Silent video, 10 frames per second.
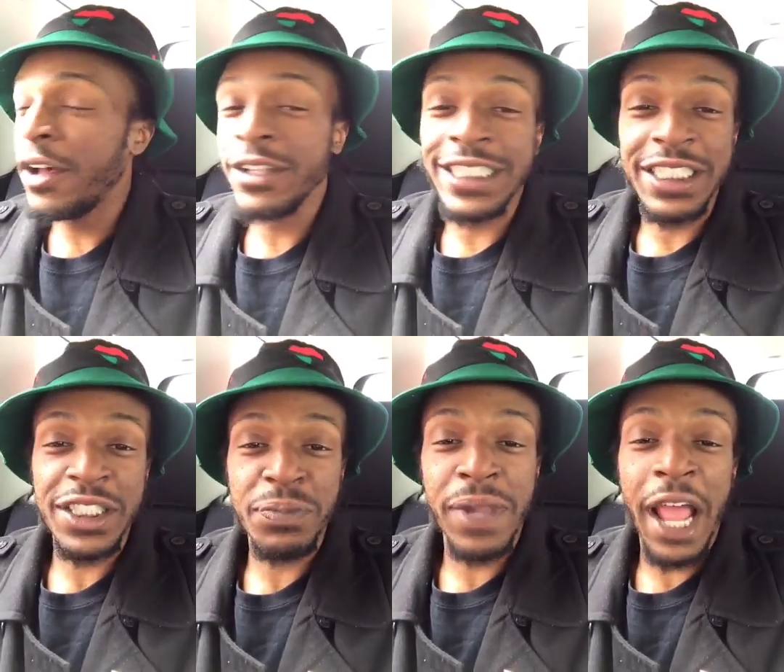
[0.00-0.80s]

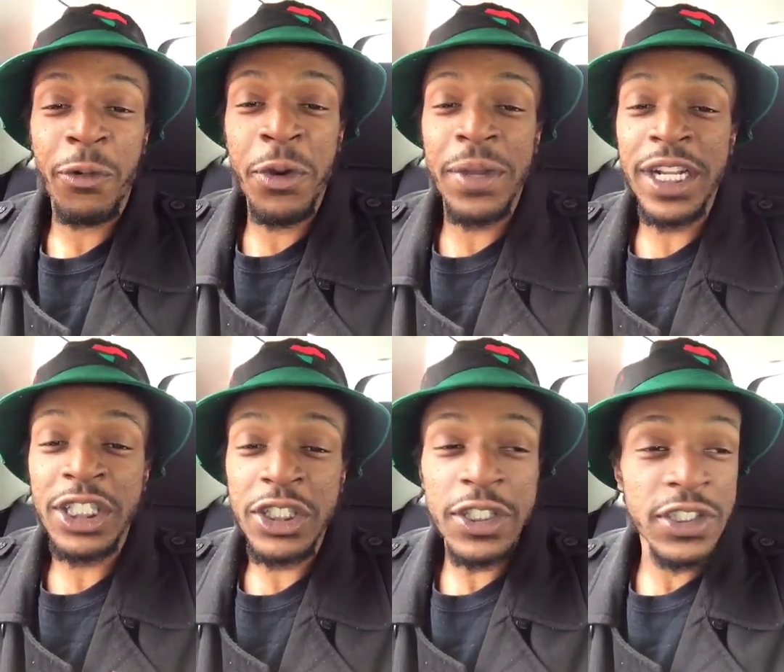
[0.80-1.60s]
just black women and
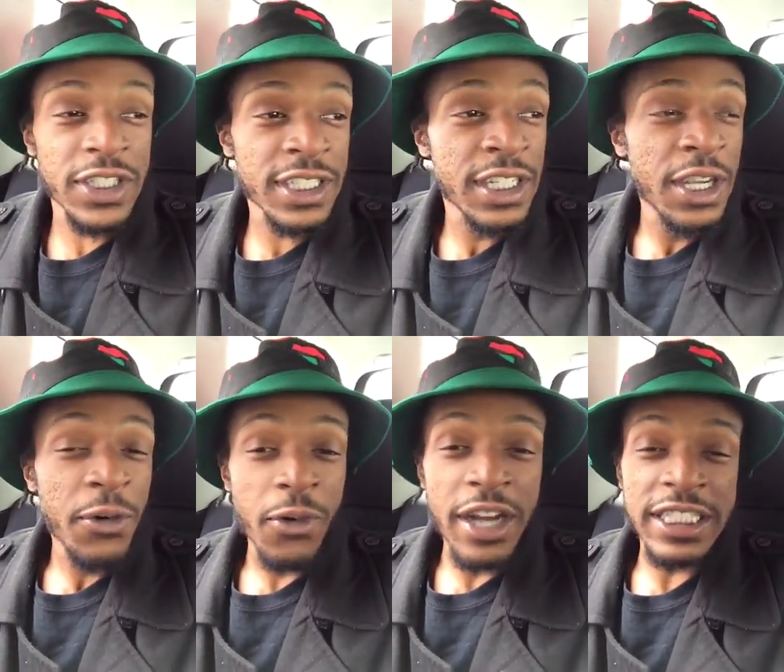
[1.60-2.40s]
children,
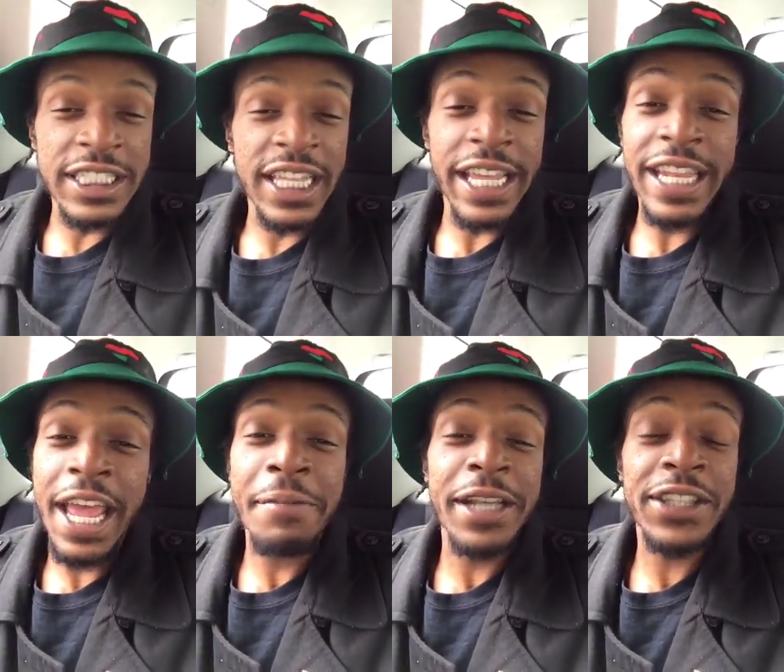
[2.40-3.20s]
where it's just like,
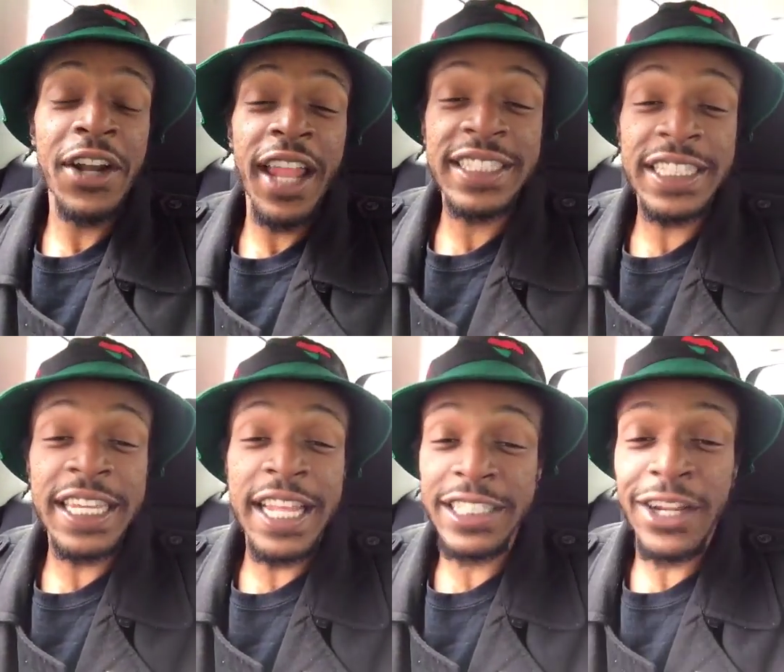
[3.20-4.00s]
damn, that's all I
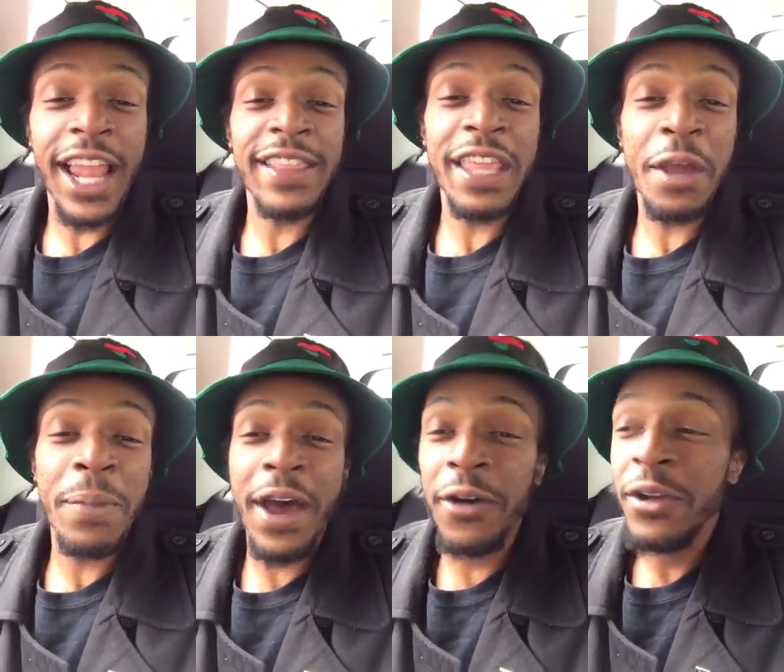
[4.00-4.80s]
see, that's all I think
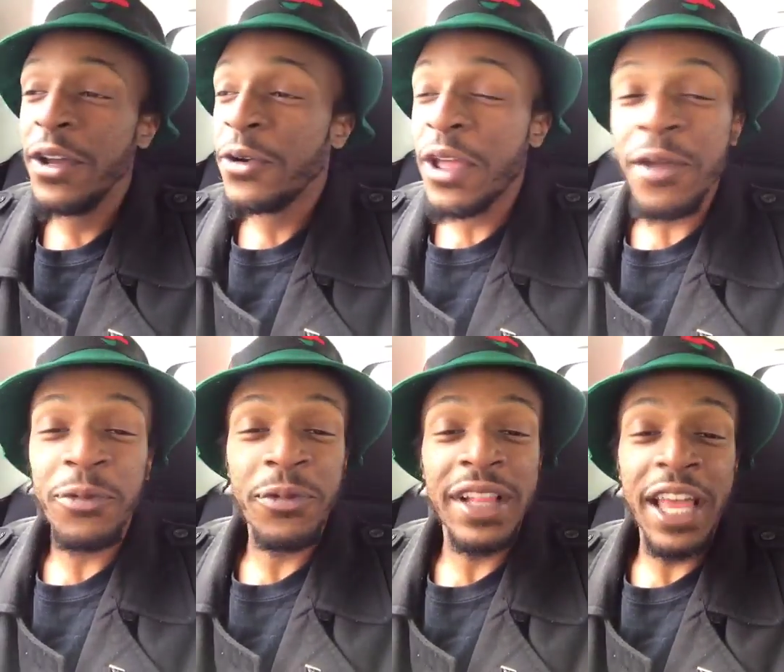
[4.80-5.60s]
about,
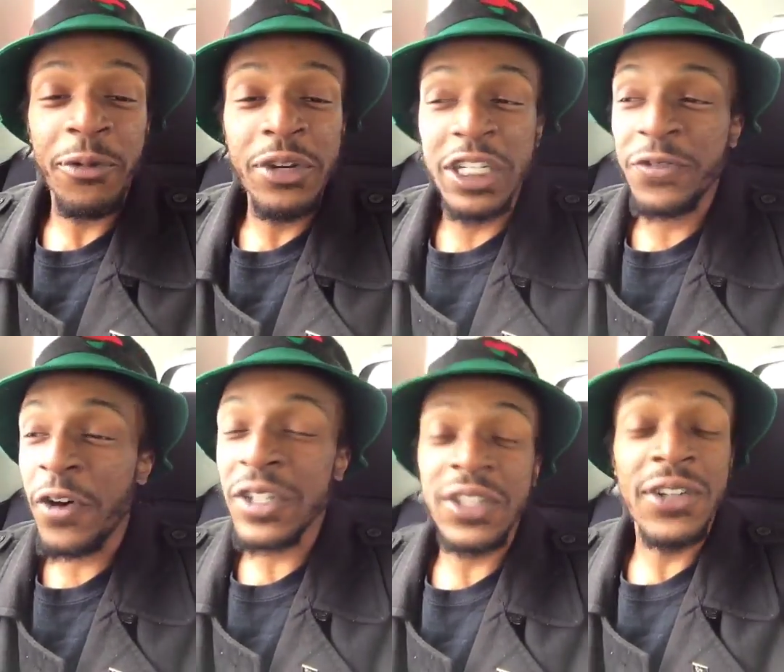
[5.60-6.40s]
and like we're just
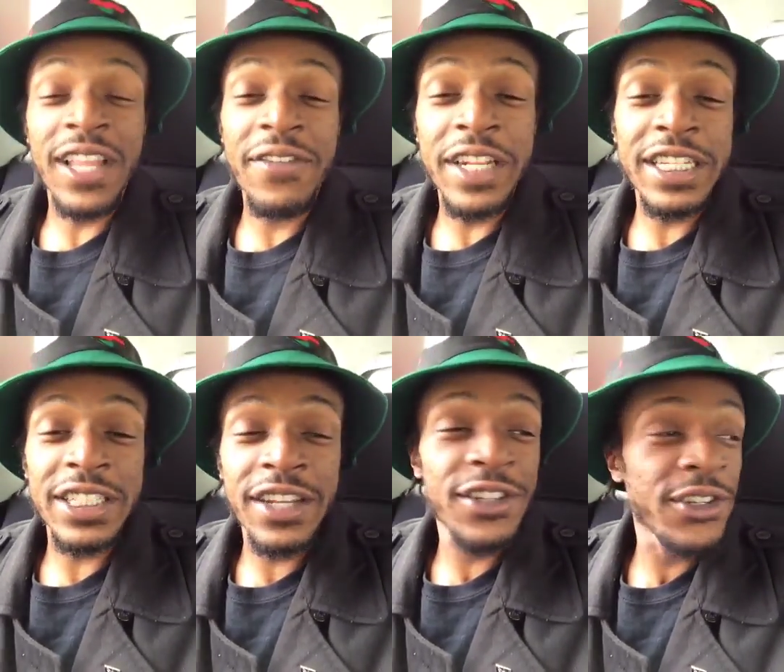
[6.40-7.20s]
focused on loving each
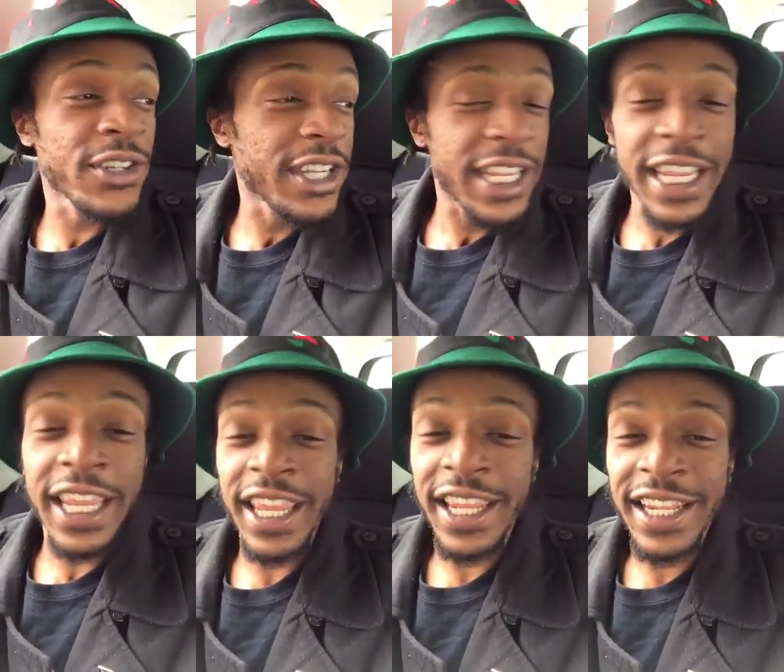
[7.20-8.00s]
other,
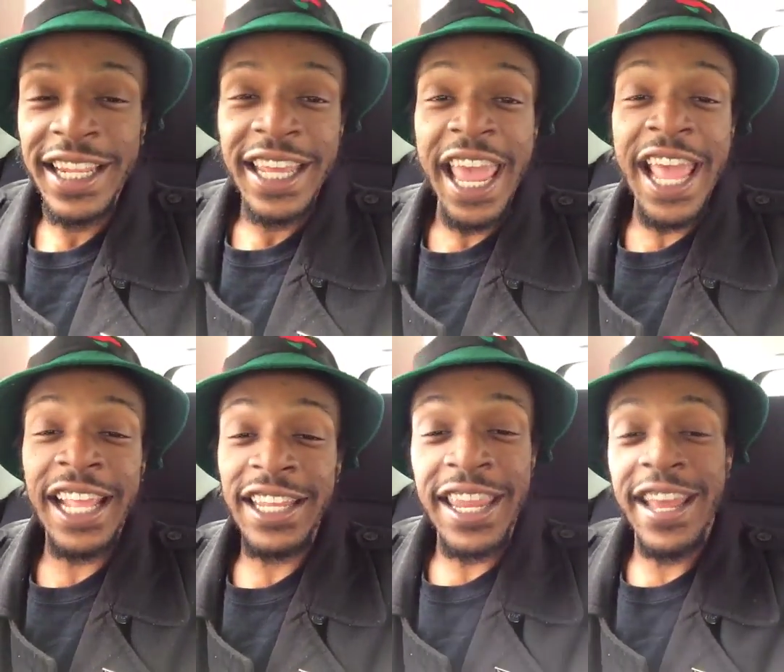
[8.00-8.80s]
and
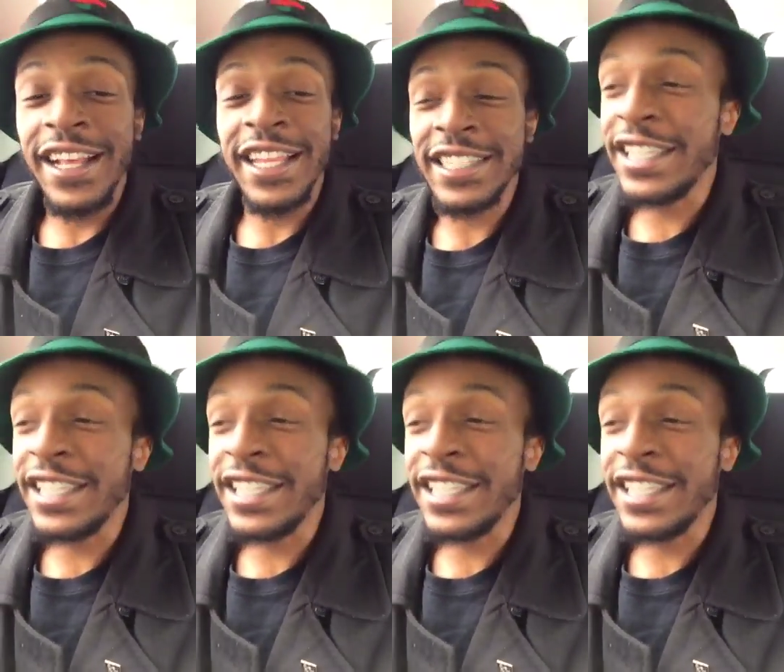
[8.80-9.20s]
yeah, let's